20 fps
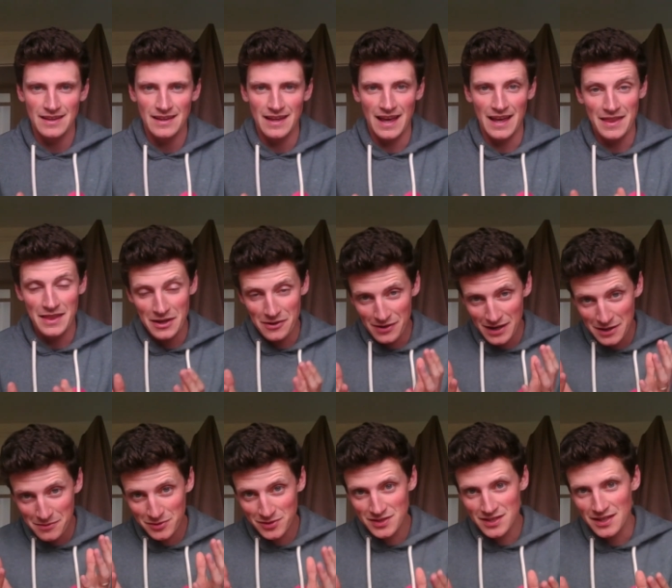and they were
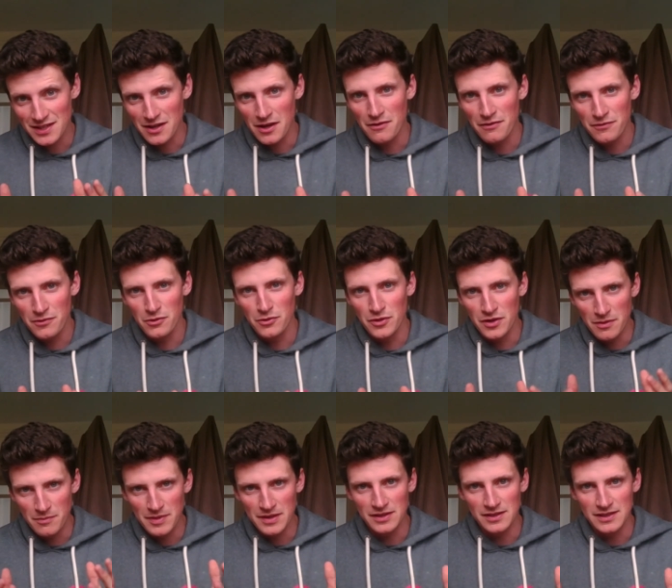able to afford a
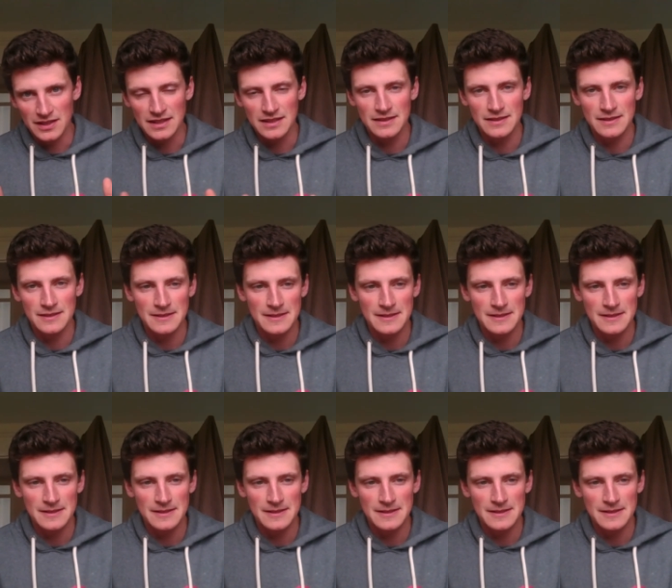building,